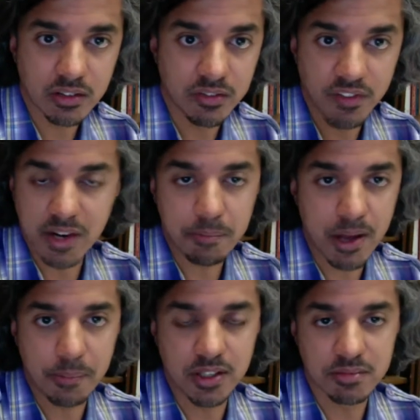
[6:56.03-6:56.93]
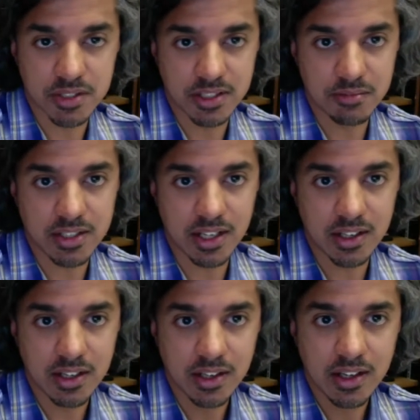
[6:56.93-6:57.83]
very populous Muslim state,
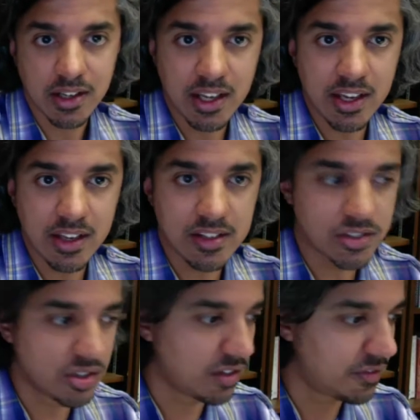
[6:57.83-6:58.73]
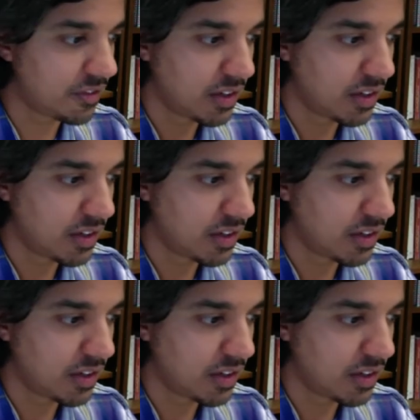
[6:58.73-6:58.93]
is sort of